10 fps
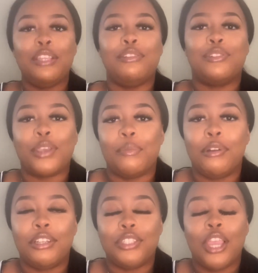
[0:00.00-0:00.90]
you so
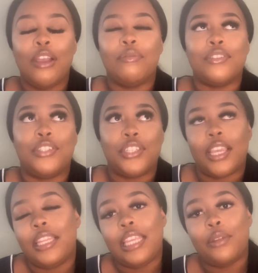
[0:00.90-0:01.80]
much for
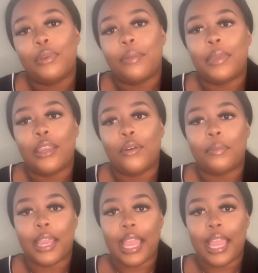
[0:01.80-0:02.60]
journeying with me on my